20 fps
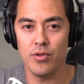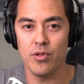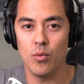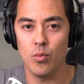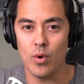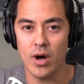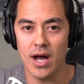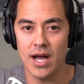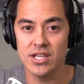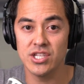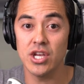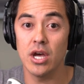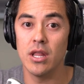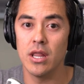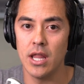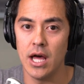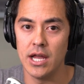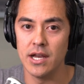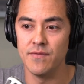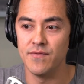to watch a
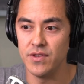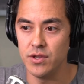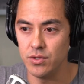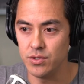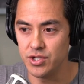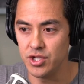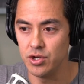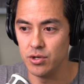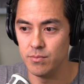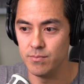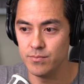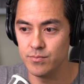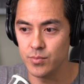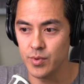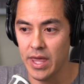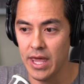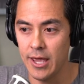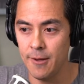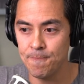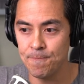lot of YouTube.
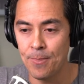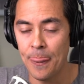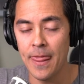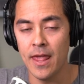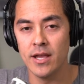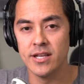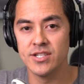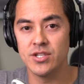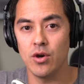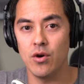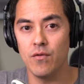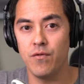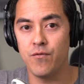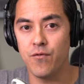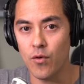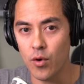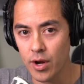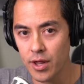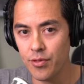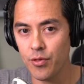Okay, so
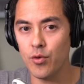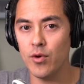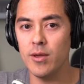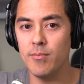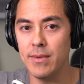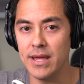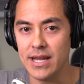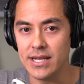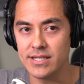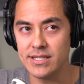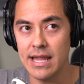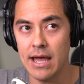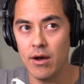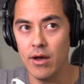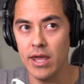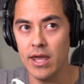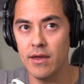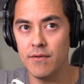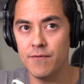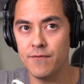43 minutes. Now,
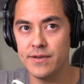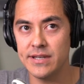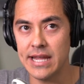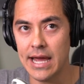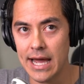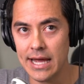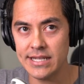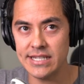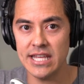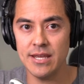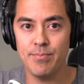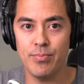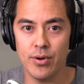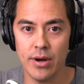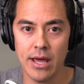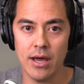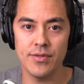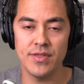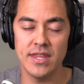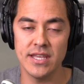if Tati put
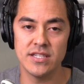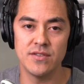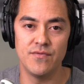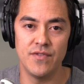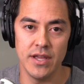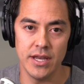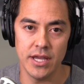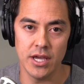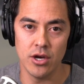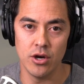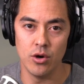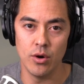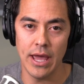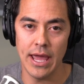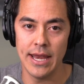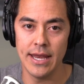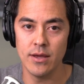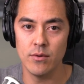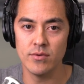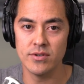out this video
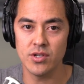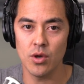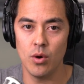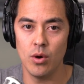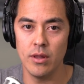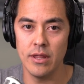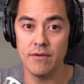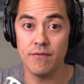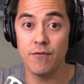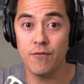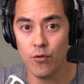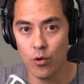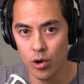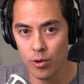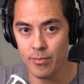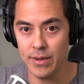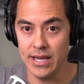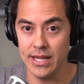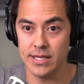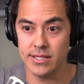and it was only four
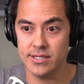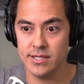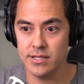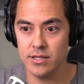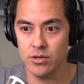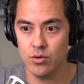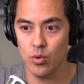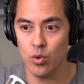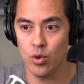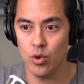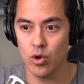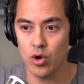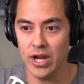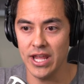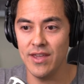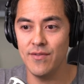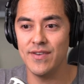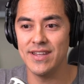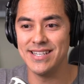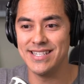minutes or
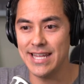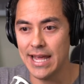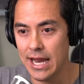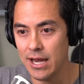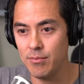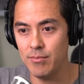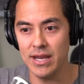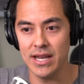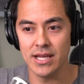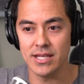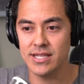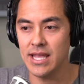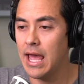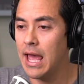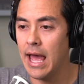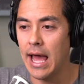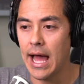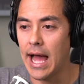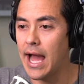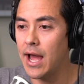even 10 minutes,
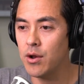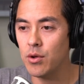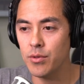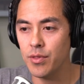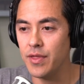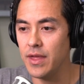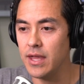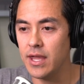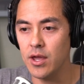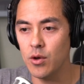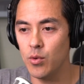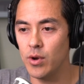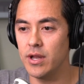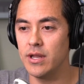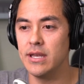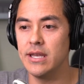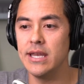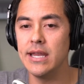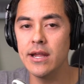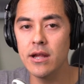I don't think it would
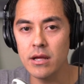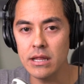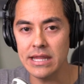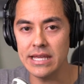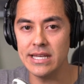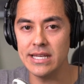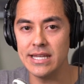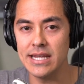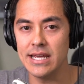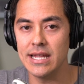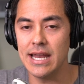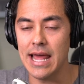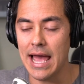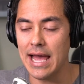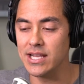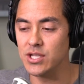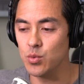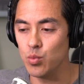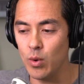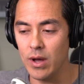have nearly did
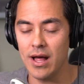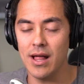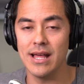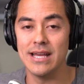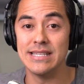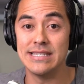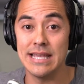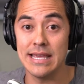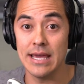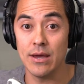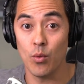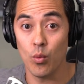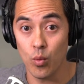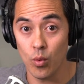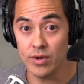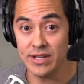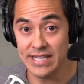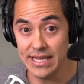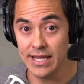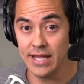as well as
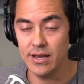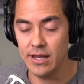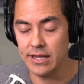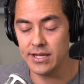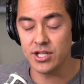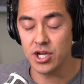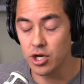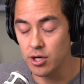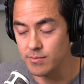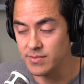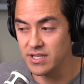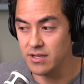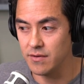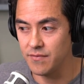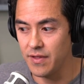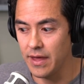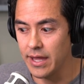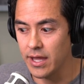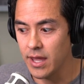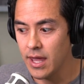it did in terms
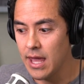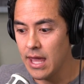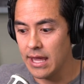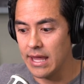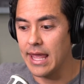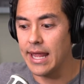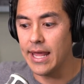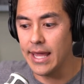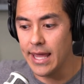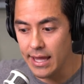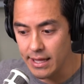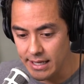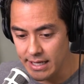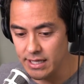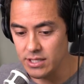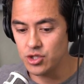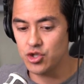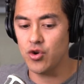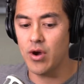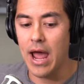of like
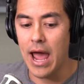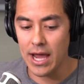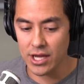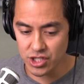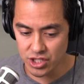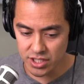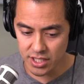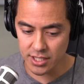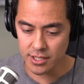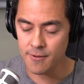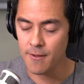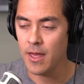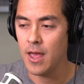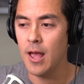gaining traction